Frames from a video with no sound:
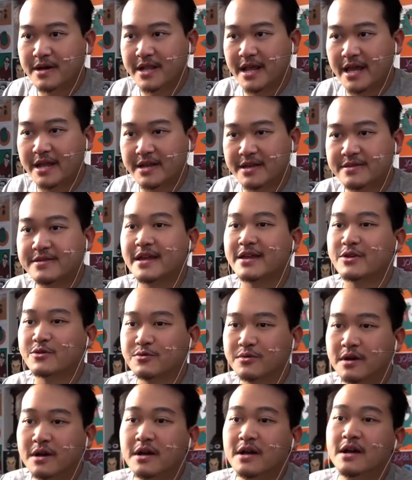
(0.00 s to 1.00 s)
Banana, thank
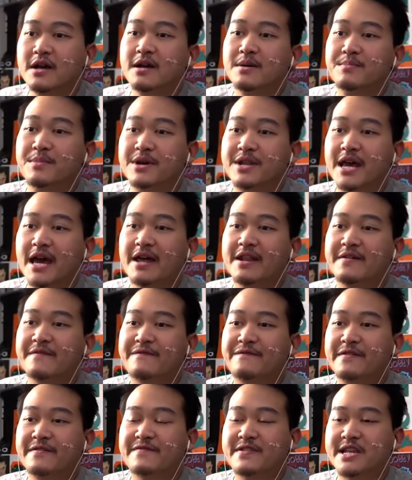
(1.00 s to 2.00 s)
you. Banana
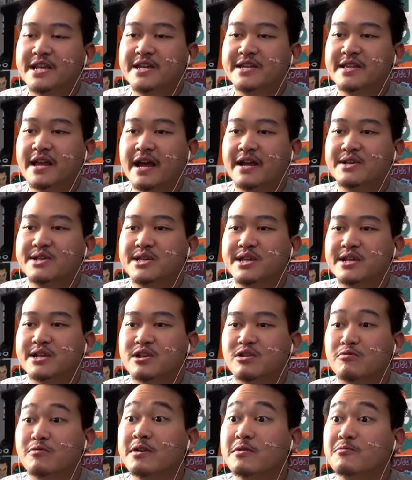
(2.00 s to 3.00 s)

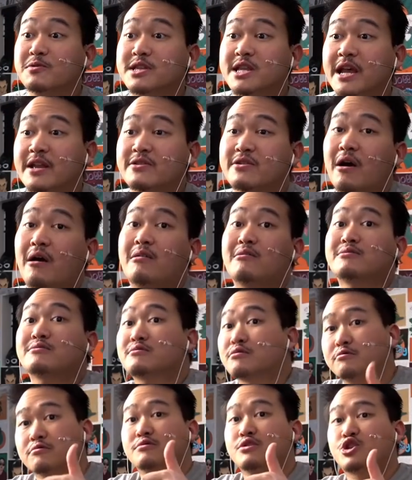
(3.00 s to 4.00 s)
15963 with $10
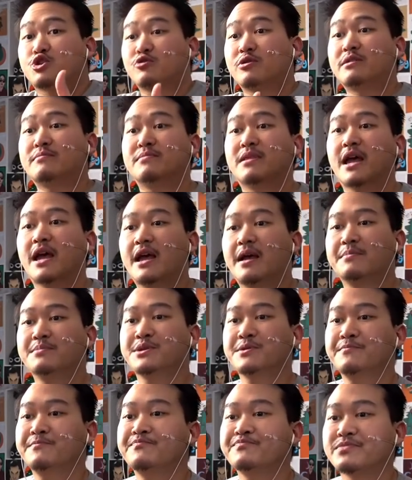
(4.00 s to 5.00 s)
through the Streamlabs.
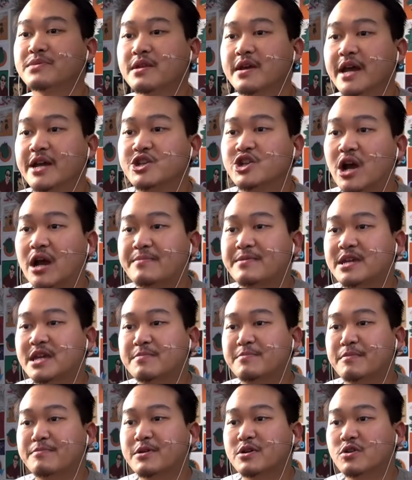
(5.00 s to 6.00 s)
Hey, Jobby,
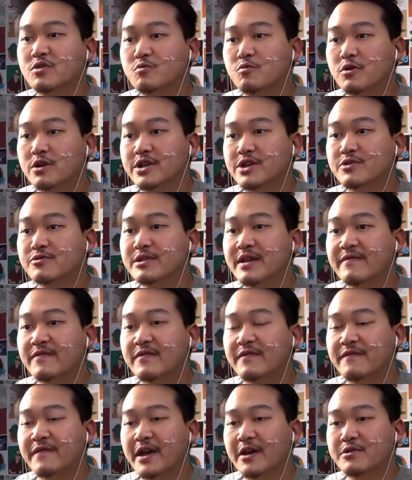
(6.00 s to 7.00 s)
keep up the good work. You never
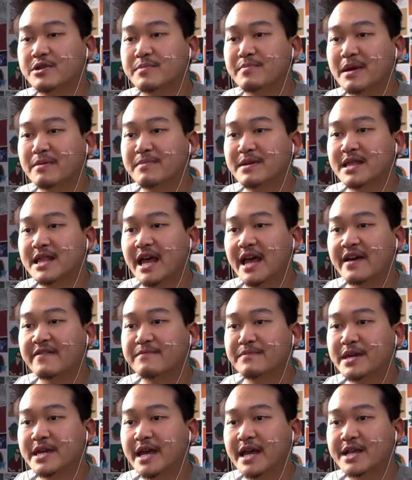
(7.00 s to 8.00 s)
fail to make me laugh.
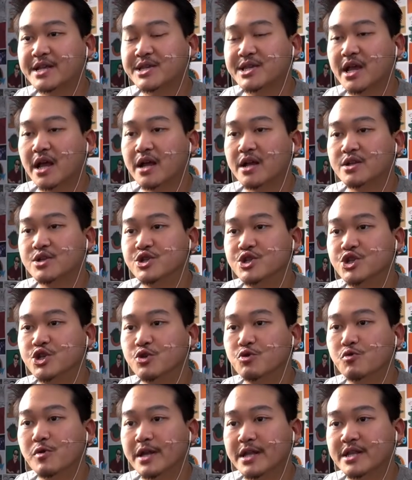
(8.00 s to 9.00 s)
P.S.
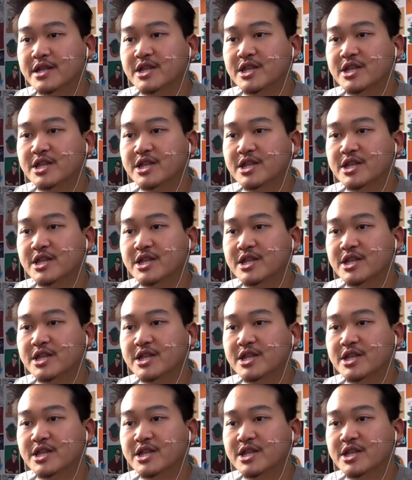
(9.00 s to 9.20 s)
Do it.